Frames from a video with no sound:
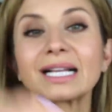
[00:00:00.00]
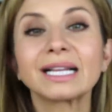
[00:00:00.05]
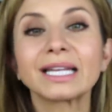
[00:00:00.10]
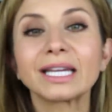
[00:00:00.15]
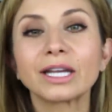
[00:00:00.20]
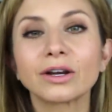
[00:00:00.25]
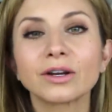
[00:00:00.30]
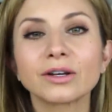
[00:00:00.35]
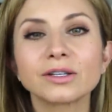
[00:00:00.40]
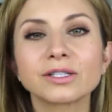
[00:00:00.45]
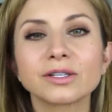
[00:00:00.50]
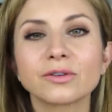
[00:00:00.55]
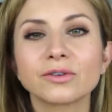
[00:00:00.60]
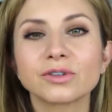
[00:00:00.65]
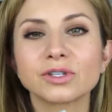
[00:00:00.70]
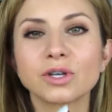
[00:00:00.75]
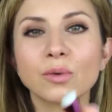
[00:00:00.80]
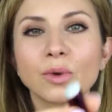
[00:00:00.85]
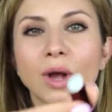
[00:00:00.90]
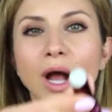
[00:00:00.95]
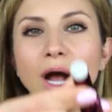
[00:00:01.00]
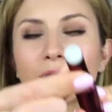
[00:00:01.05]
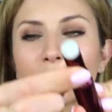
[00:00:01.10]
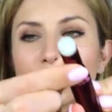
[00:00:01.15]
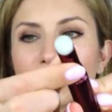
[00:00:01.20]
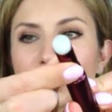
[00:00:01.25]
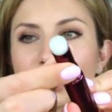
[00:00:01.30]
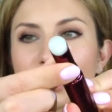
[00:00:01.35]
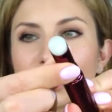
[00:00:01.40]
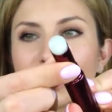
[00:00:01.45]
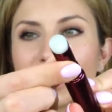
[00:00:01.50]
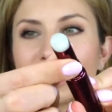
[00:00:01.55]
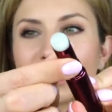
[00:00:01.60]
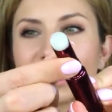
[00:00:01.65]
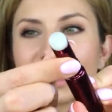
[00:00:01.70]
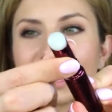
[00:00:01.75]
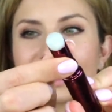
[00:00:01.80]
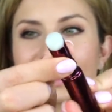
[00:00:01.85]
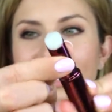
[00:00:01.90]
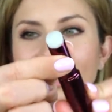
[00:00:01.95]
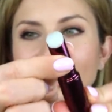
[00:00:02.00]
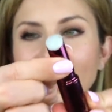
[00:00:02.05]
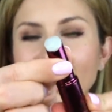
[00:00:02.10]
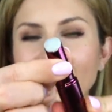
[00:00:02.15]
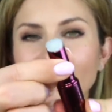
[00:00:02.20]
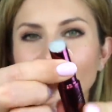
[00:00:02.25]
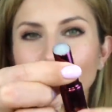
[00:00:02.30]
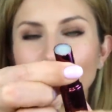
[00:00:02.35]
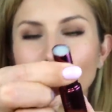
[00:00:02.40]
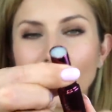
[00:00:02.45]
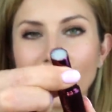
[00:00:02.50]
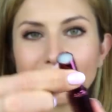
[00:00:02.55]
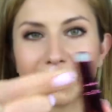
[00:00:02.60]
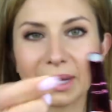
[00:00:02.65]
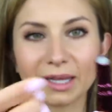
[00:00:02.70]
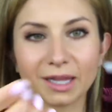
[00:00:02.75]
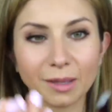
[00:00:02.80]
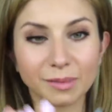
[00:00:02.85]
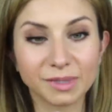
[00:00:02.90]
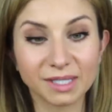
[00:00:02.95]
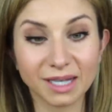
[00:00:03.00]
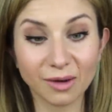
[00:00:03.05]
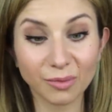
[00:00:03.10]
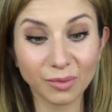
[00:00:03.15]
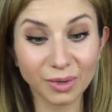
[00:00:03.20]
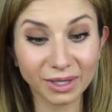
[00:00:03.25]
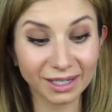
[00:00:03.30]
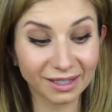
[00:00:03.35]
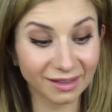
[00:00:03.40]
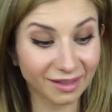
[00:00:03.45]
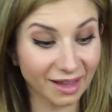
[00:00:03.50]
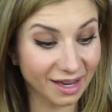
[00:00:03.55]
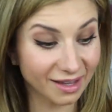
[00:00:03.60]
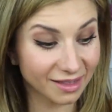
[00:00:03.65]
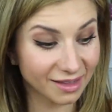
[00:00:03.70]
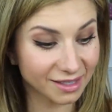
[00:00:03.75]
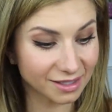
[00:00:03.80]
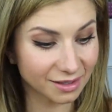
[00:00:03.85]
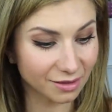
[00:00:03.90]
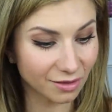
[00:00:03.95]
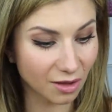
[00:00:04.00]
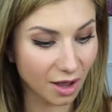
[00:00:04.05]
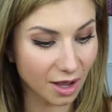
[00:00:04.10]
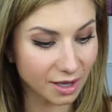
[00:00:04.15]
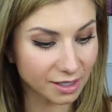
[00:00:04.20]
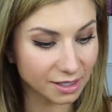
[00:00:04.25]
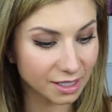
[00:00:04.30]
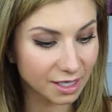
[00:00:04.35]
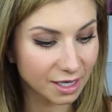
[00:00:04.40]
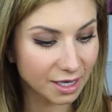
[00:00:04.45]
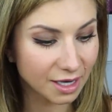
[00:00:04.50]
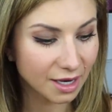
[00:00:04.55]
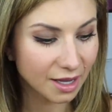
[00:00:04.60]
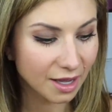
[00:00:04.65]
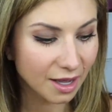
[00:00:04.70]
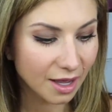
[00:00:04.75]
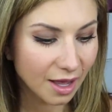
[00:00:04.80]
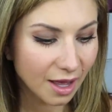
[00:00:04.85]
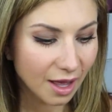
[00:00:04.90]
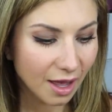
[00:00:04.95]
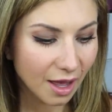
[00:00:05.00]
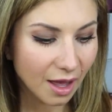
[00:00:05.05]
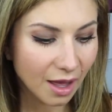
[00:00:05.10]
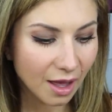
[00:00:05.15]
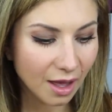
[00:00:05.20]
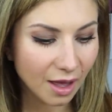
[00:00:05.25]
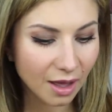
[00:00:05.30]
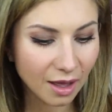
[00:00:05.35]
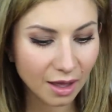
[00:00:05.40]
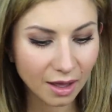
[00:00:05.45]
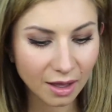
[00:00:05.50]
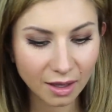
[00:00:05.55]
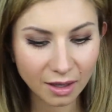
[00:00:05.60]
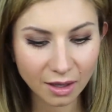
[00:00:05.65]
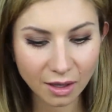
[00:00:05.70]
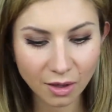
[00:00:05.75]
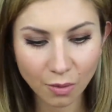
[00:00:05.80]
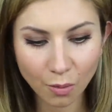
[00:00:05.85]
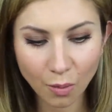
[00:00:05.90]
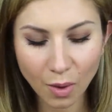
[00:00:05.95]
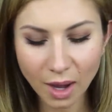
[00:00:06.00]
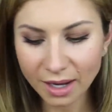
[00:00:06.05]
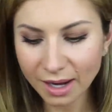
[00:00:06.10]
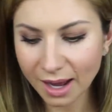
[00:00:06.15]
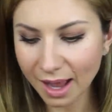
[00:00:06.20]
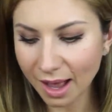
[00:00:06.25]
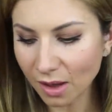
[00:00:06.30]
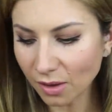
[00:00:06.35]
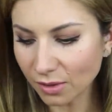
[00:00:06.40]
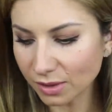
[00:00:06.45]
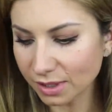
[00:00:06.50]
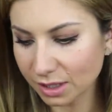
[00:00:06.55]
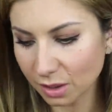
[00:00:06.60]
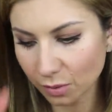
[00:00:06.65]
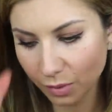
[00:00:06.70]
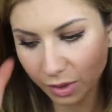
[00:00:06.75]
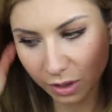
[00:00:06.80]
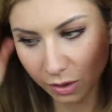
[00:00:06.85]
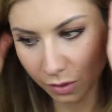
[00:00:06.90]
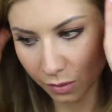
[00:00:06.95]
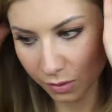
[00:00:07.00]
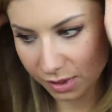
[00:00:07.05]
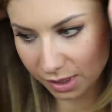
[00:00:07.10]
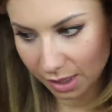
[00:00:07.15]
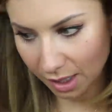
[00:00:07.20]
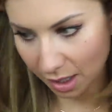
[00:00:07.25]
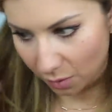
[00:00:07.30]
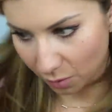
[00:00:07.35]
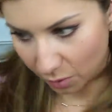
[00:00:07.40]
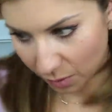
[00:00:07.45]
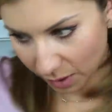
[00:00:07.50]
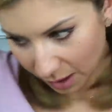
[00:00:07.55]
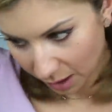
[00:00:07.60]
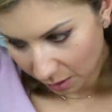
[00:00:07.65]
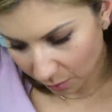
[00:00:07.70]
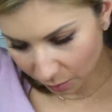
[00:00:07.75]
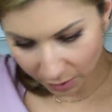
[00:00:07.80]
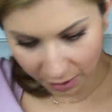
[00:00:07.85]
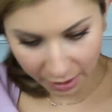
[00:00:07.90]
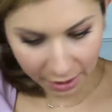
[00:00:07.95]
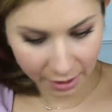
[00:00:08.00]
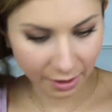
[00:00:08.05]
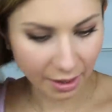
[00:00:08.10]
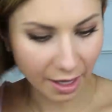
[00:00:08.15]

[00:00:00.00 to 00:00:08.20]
clear, so there's no color to it, but I did kind of prime my lips, and I really like this a lot. Uh, what else did we use that I really, really